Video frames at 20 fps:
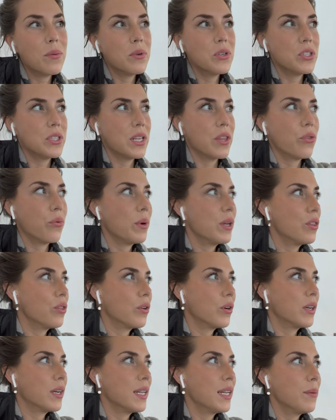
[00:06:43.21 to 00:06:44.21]
which is at
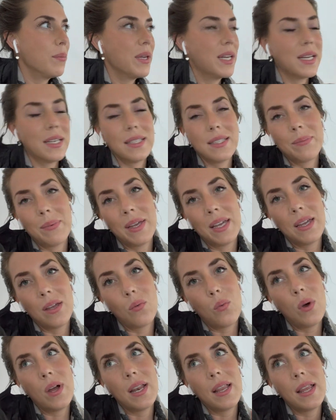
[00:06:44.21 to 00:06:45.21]
3:30, because my
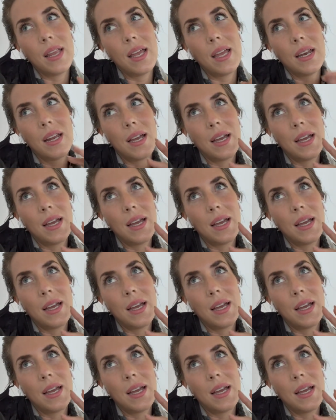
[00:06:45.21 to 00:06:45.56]
one that